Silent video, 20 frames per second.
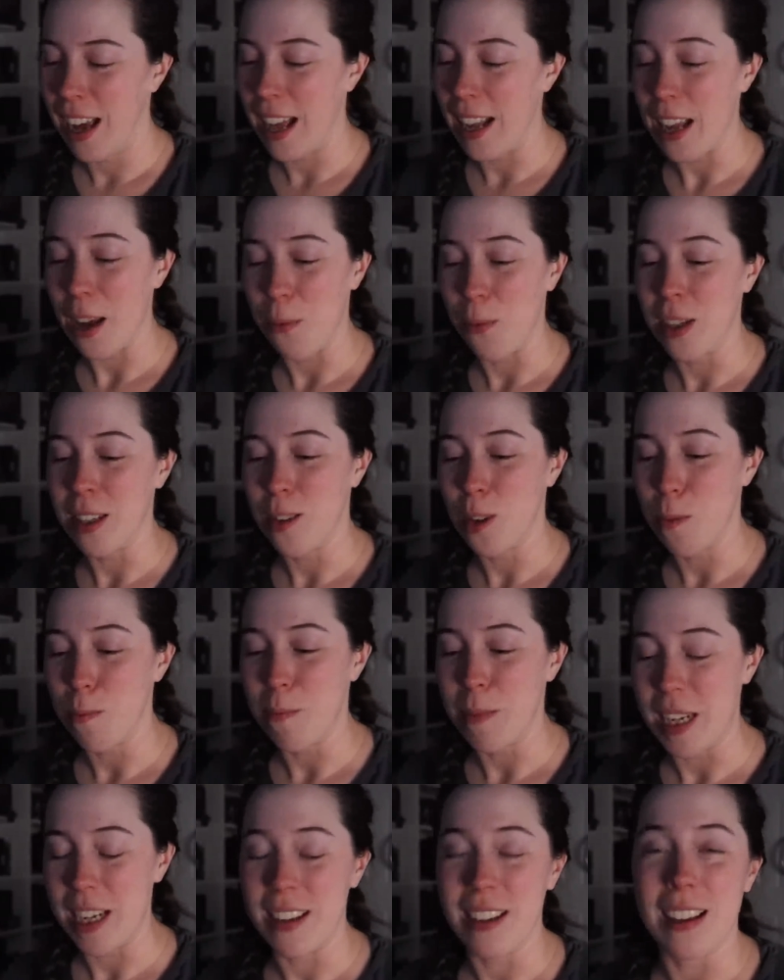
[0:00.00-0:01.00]
And I want to
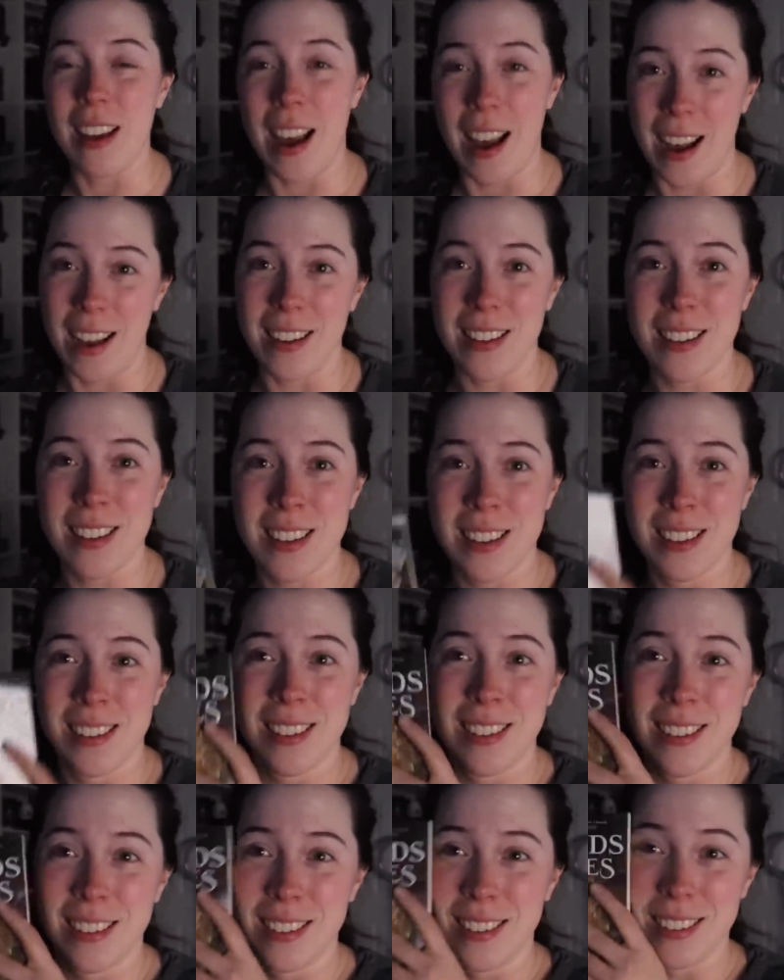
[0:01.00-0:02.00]
be at
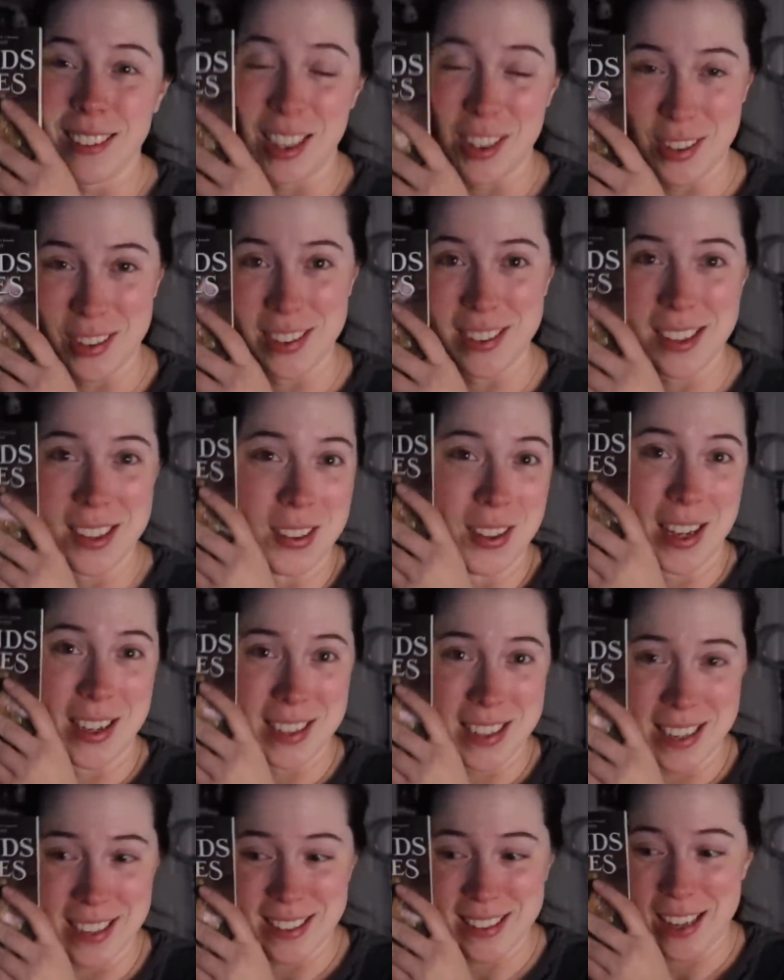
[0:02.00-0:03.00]
Legends and
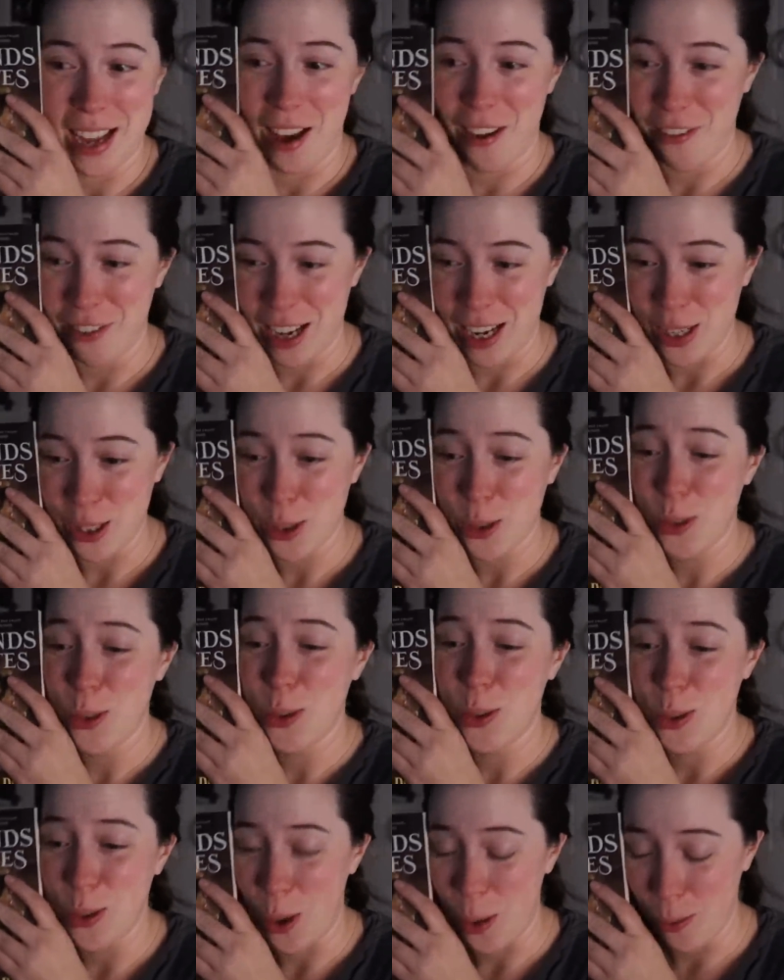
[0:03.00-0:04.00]
Lattes Cafe
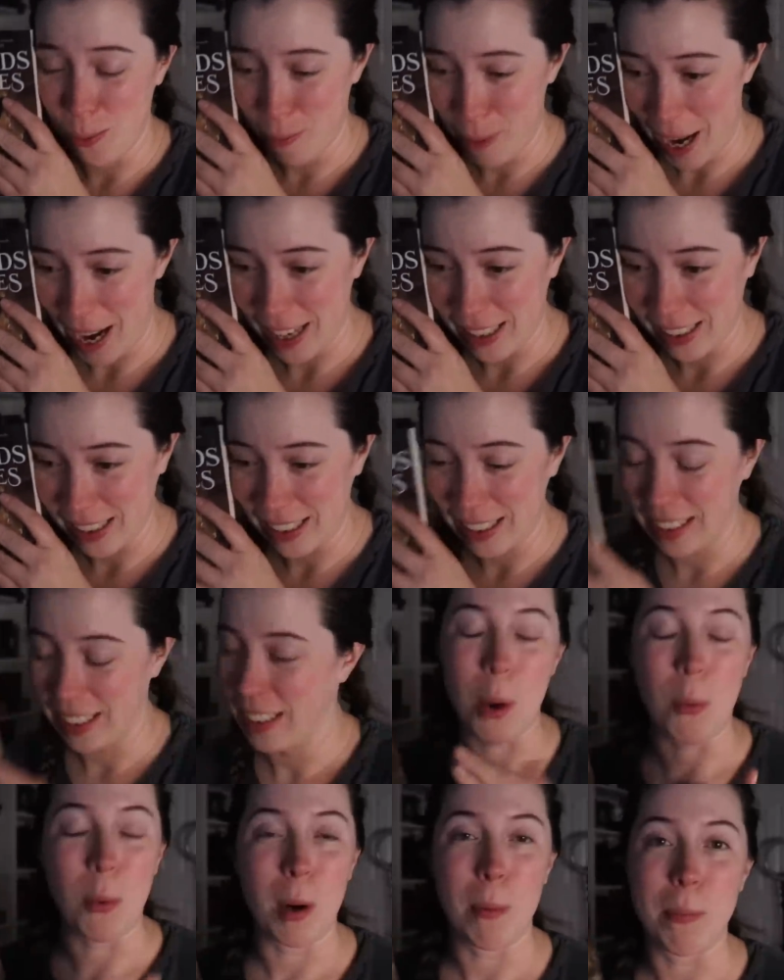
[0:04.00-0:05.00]
so badly.
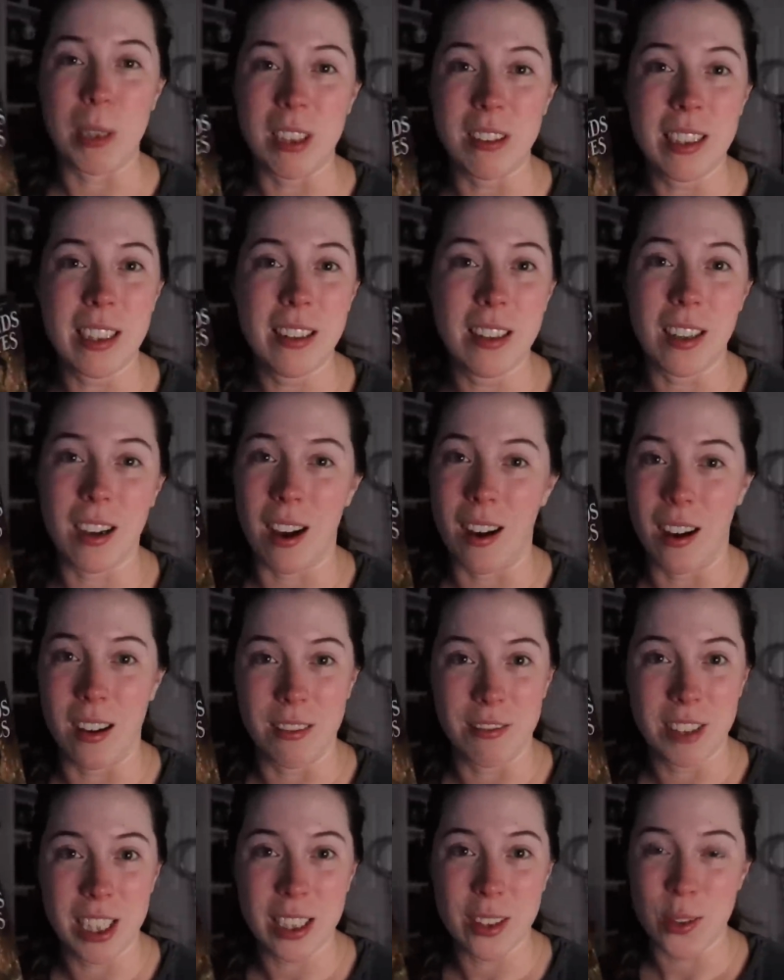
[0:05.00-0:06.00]
But we're building the
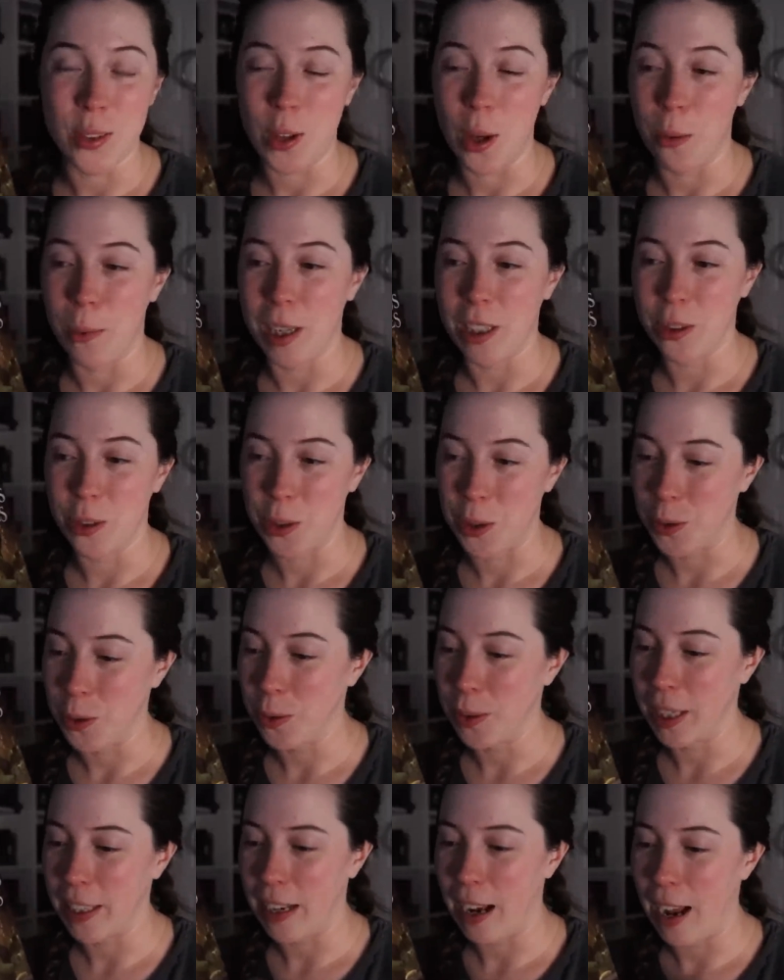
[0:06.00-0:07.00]
conflict so well
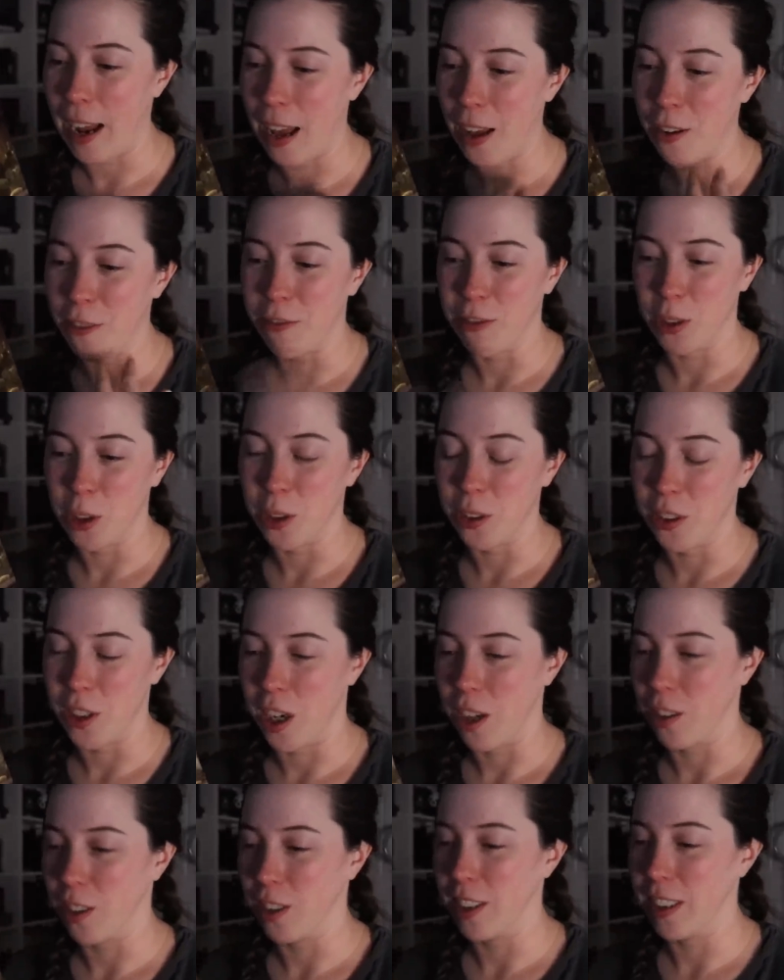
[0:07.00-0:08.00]
too. Like, I had a full
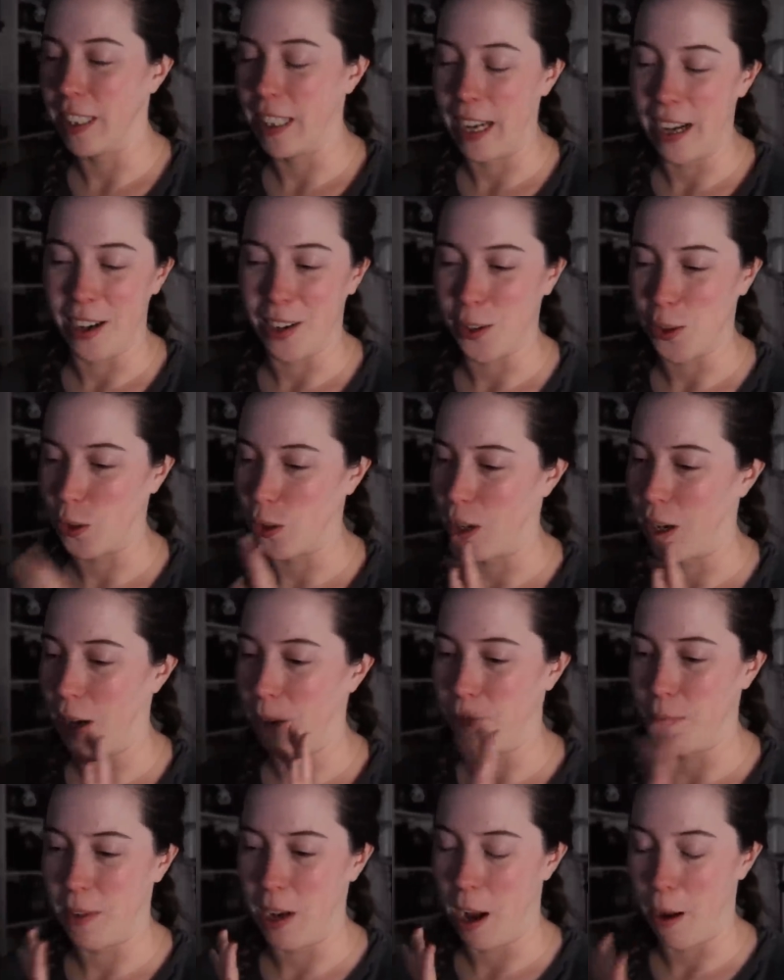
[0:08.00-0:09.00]
chuckle at the character,
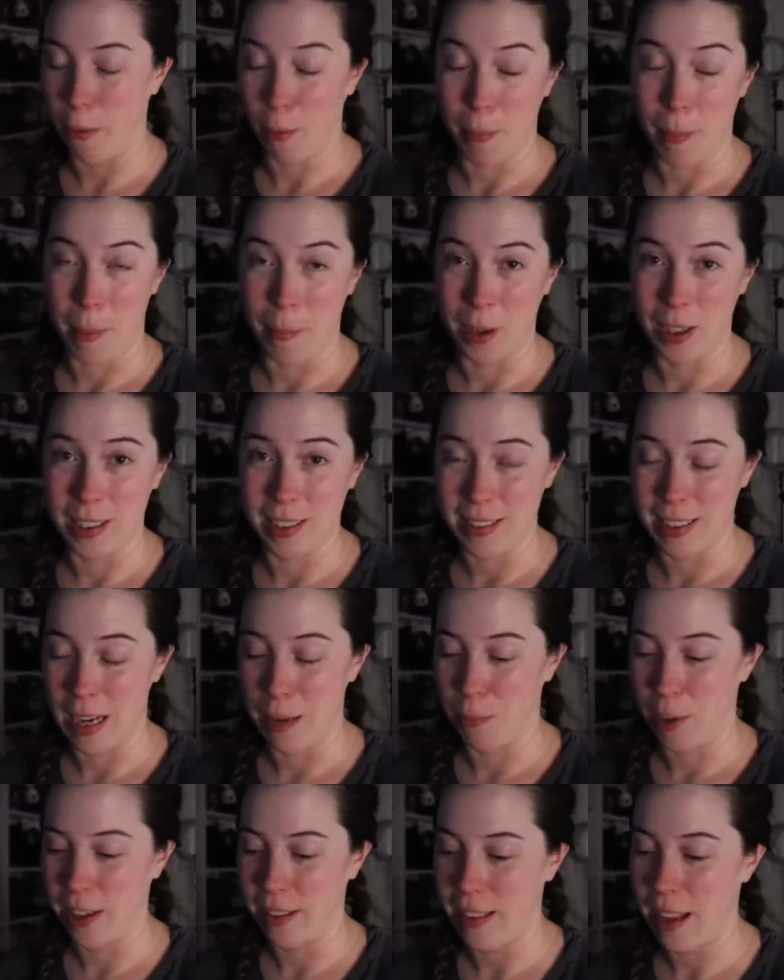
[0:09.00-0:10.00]
I'm not remembering his
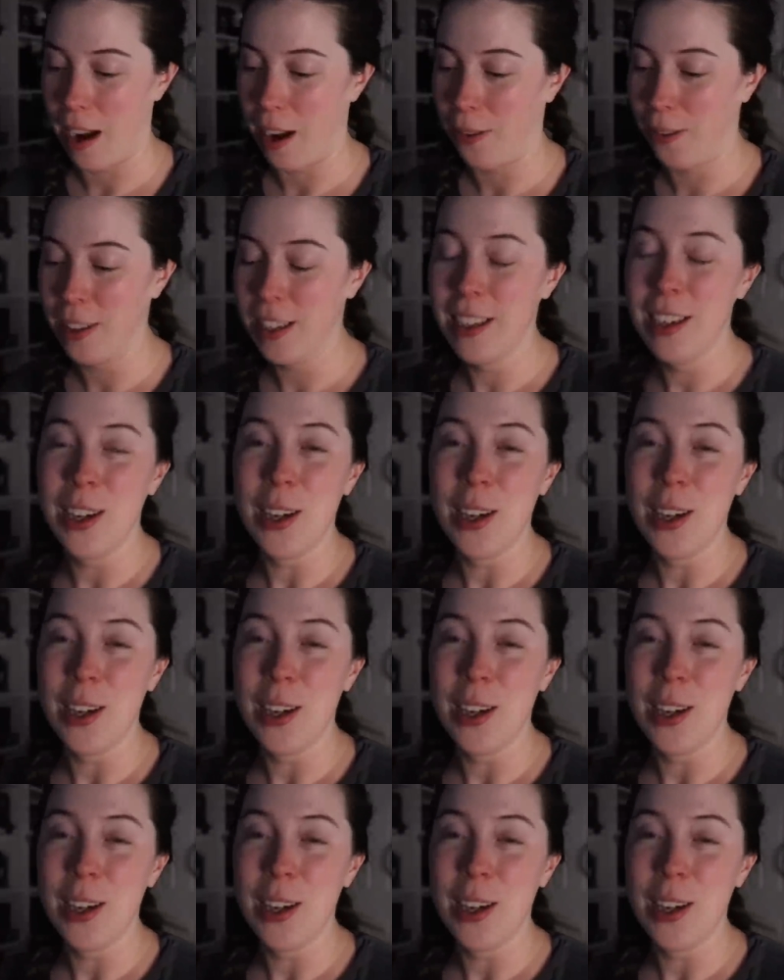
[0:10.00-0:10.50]
name right now,